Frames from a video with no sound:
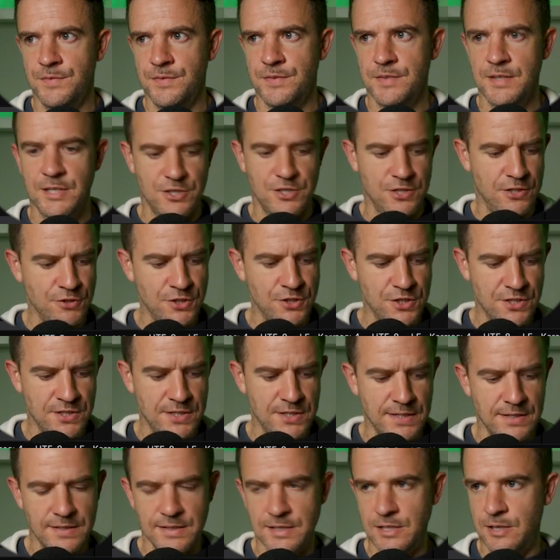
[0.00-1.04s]
Actually, I'll just
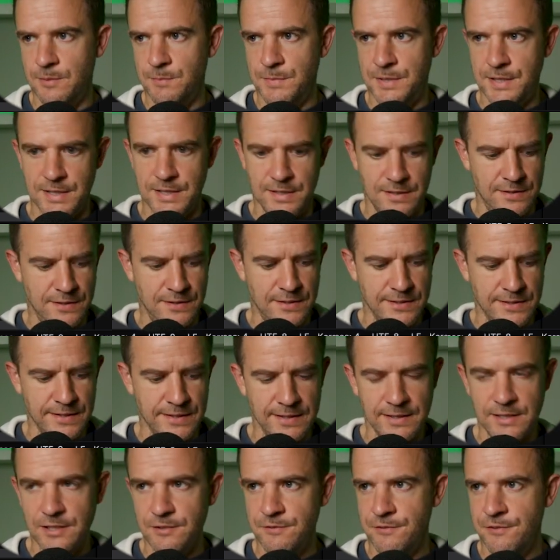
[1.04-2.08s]
take the update and the
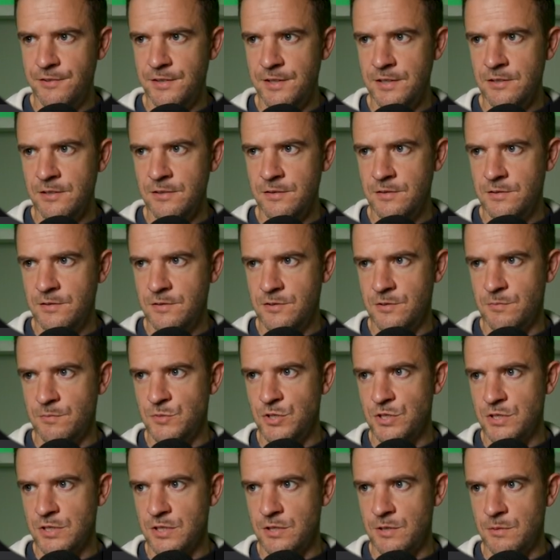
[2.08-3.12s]
delete for now. I'm
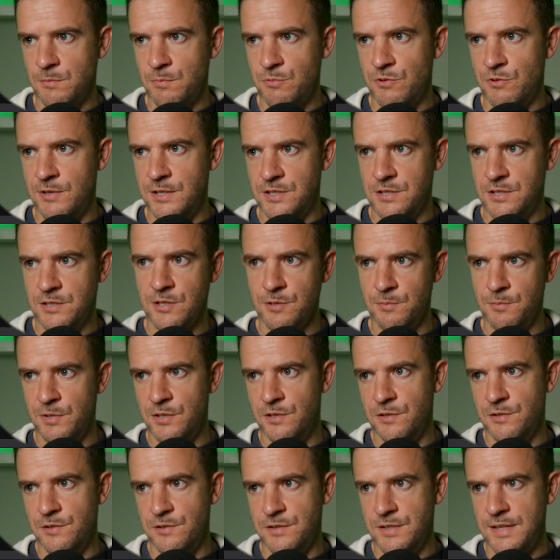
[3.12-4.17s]
just going to press
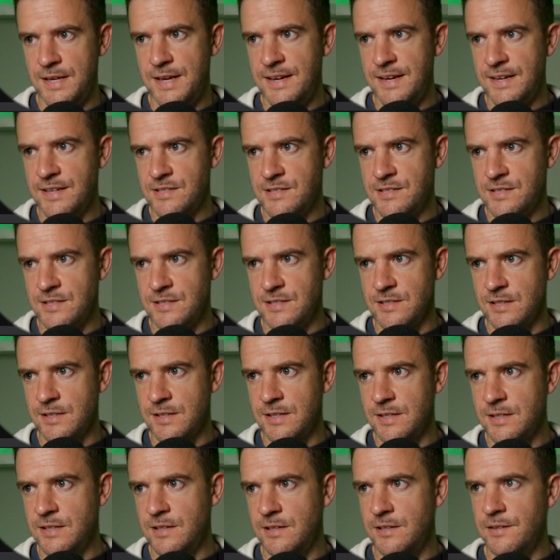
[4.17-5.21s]
Command X to
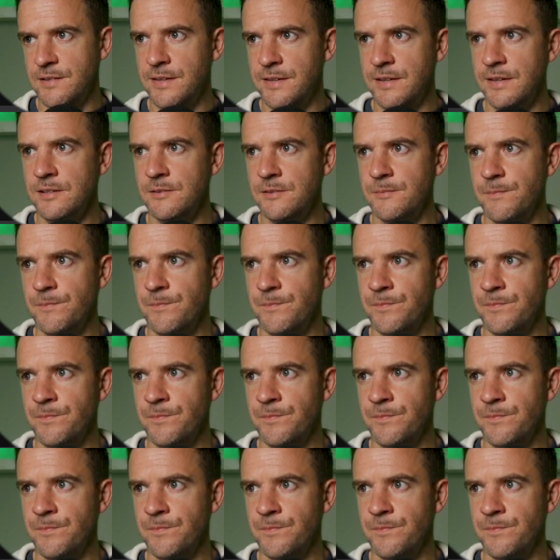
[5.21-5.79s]
cut that.